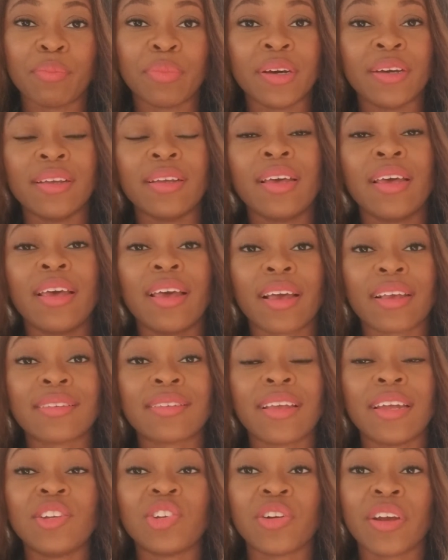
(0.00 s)
but
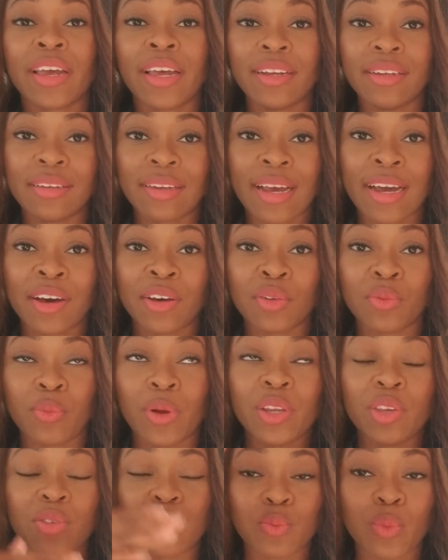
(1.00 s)
extend your hand down
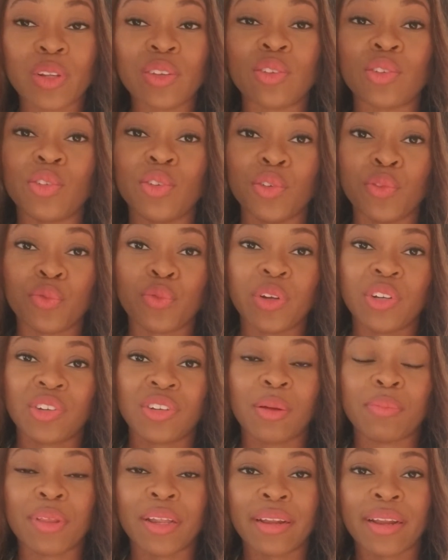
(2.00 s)
once you've
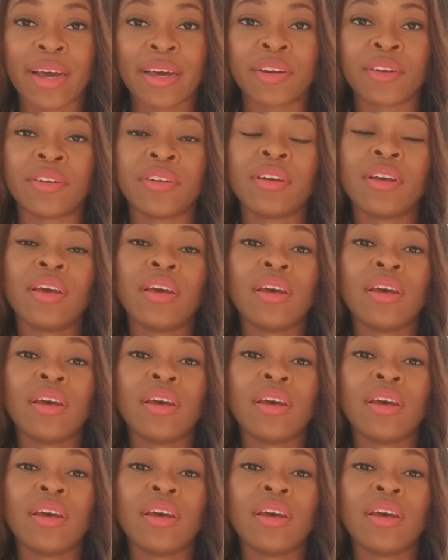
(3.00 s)
reached up the ladder,